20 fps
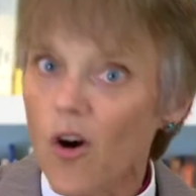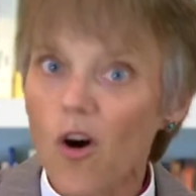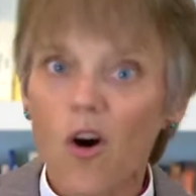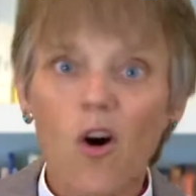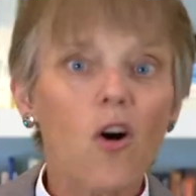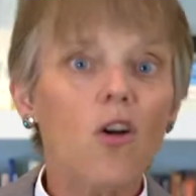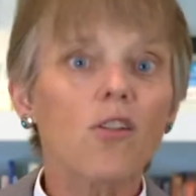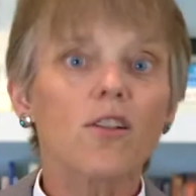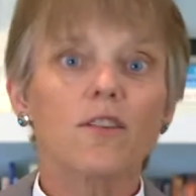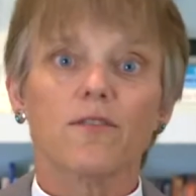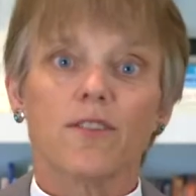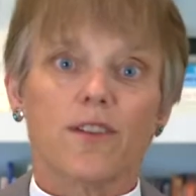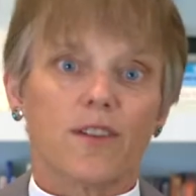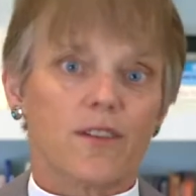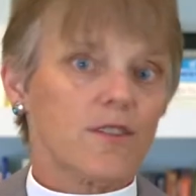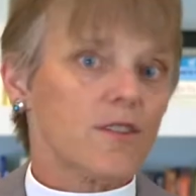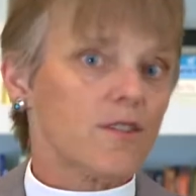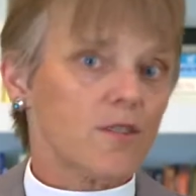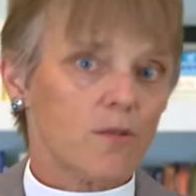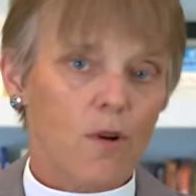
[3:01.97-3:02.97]
all of
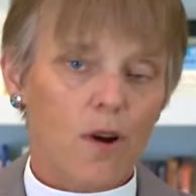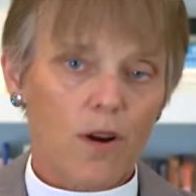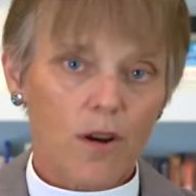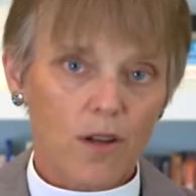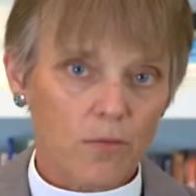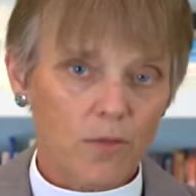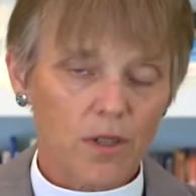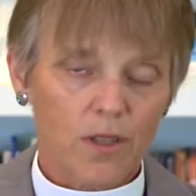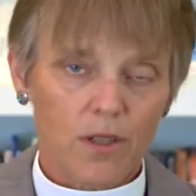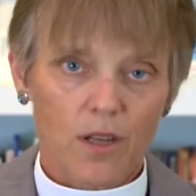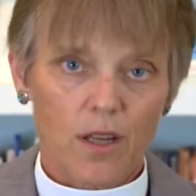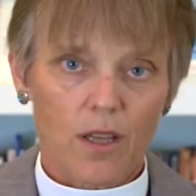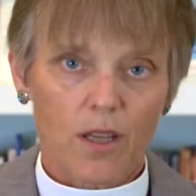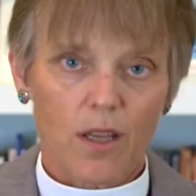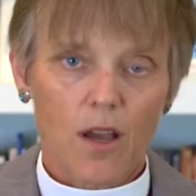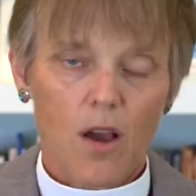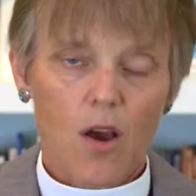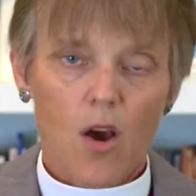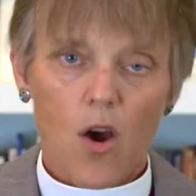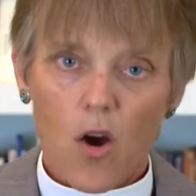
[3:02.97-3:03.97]
this to our community.
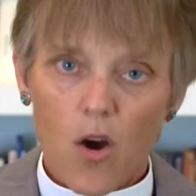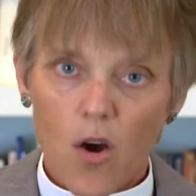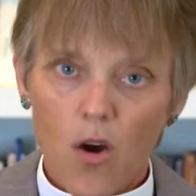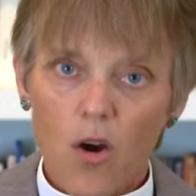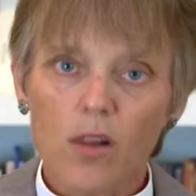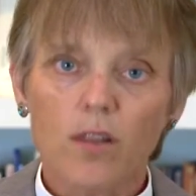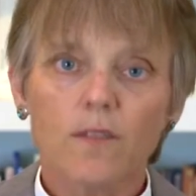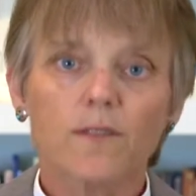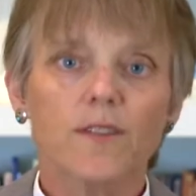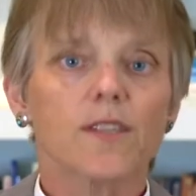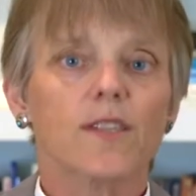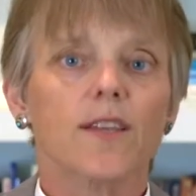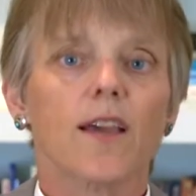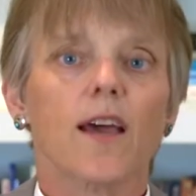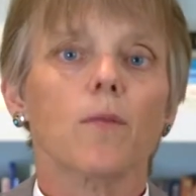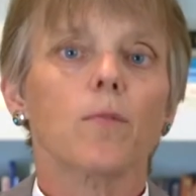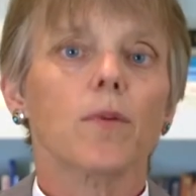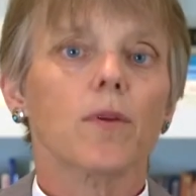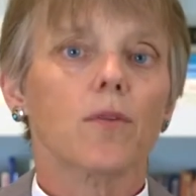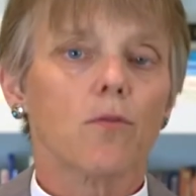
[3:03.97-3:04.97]
All of this
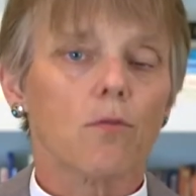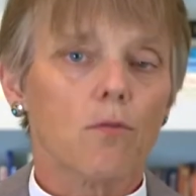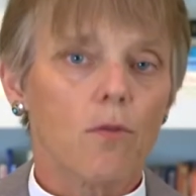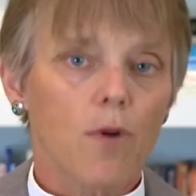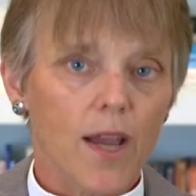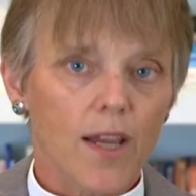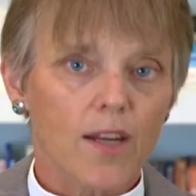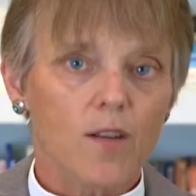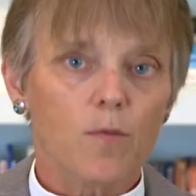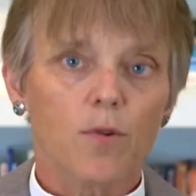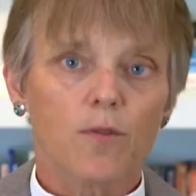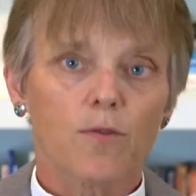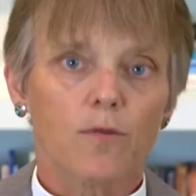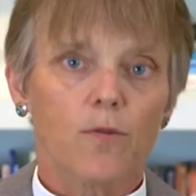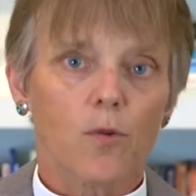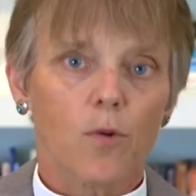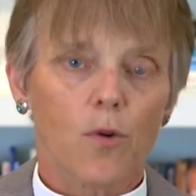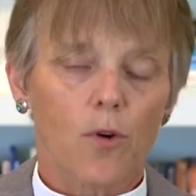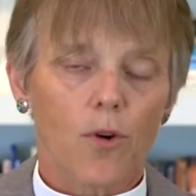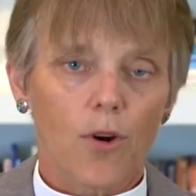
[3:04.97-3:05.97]
happened right
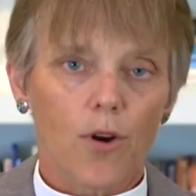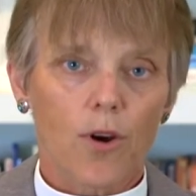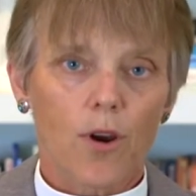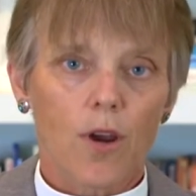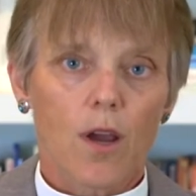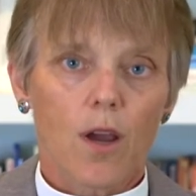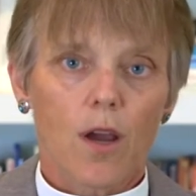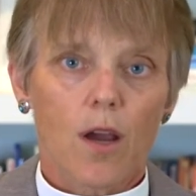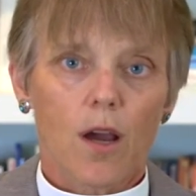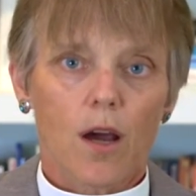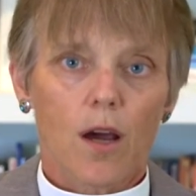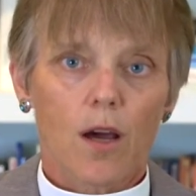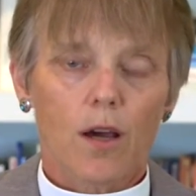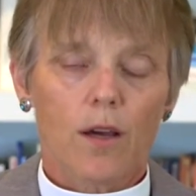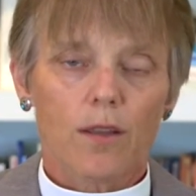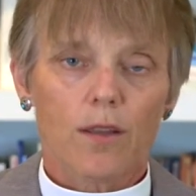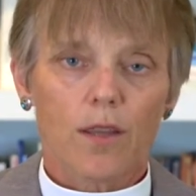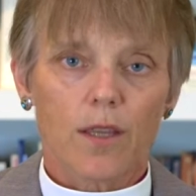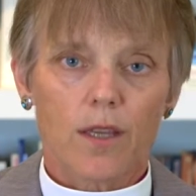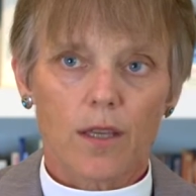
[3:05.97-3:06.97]
before
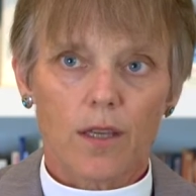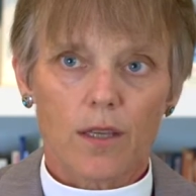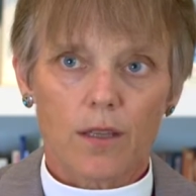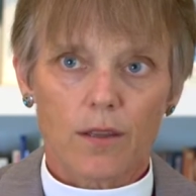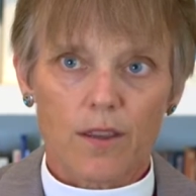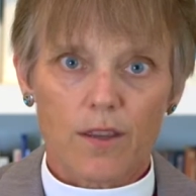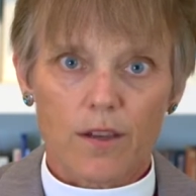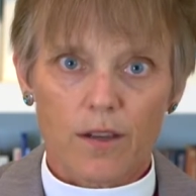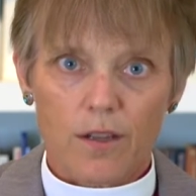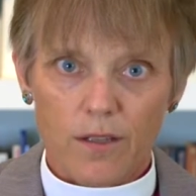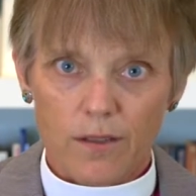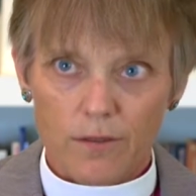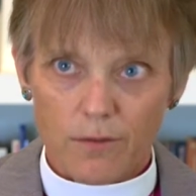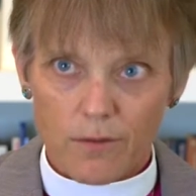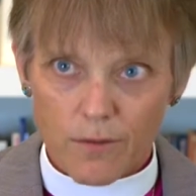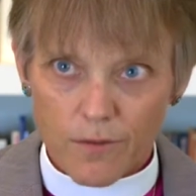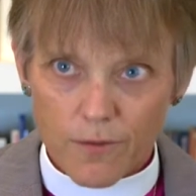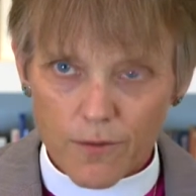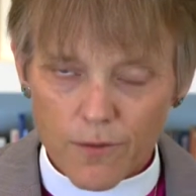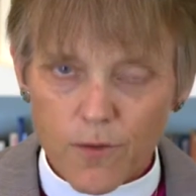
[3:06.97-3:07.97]
the
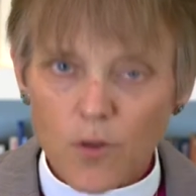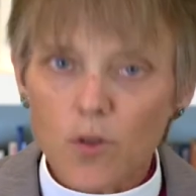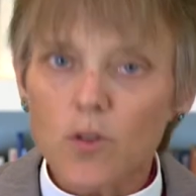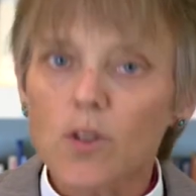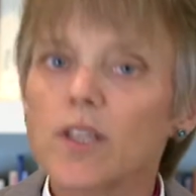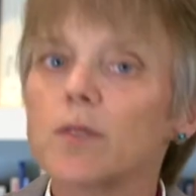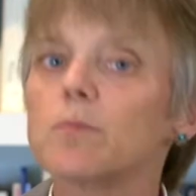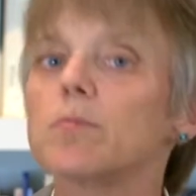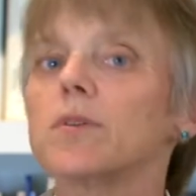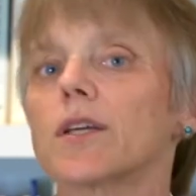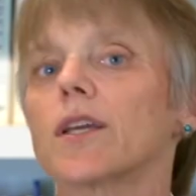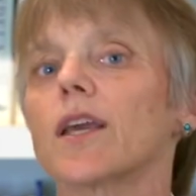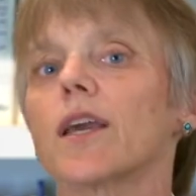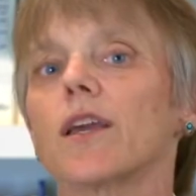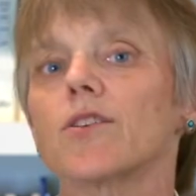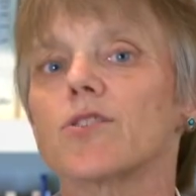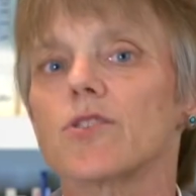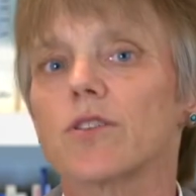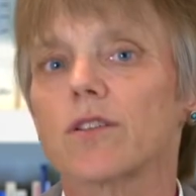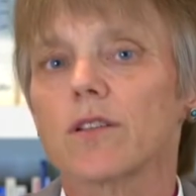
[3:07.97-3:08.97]
full
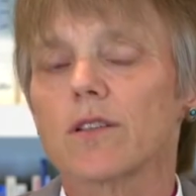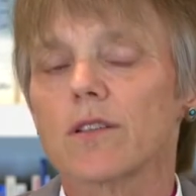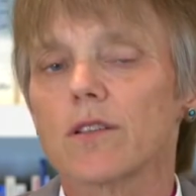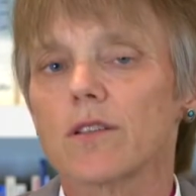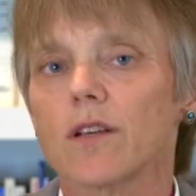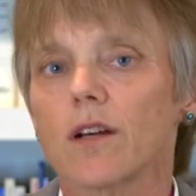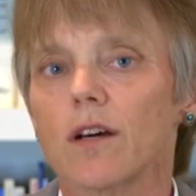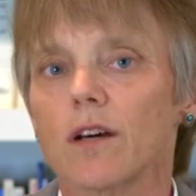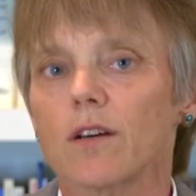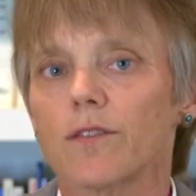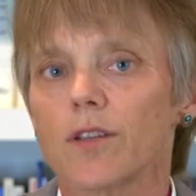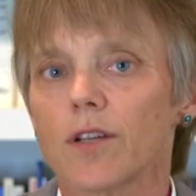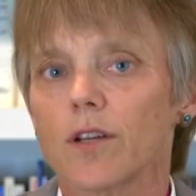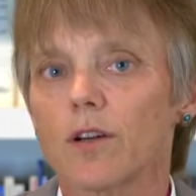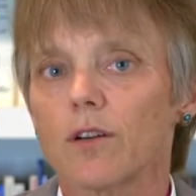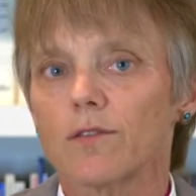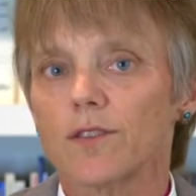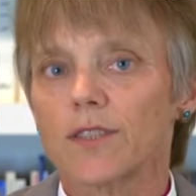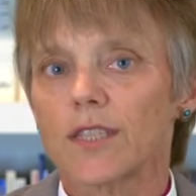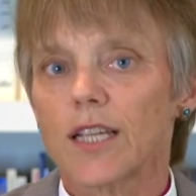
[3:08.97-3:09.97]
implications of the
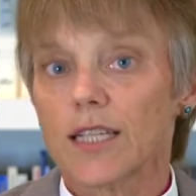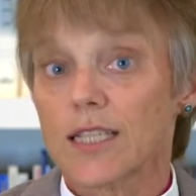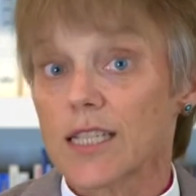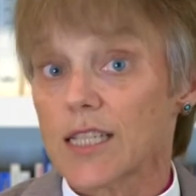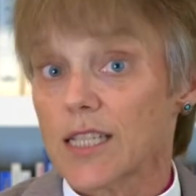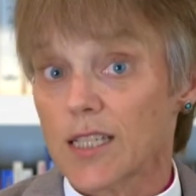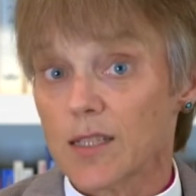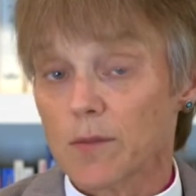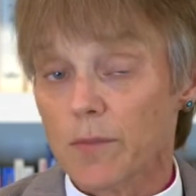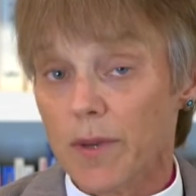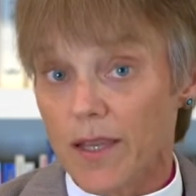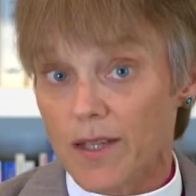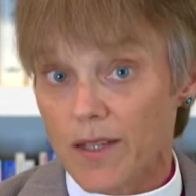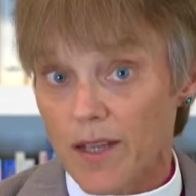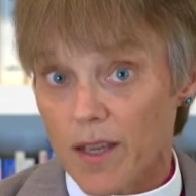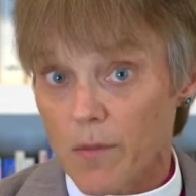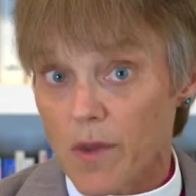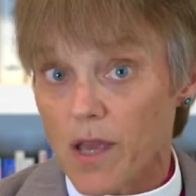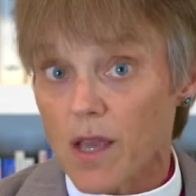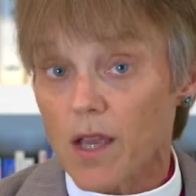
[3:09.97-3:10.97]
COVID-19
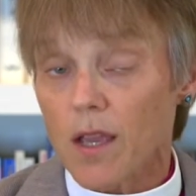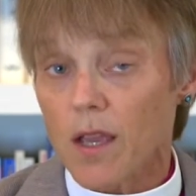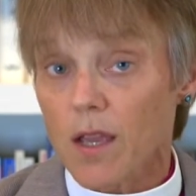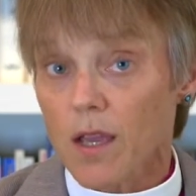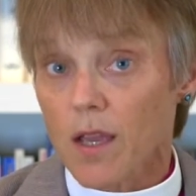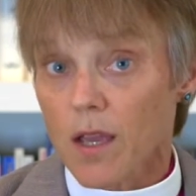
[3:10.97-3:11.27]
pandemic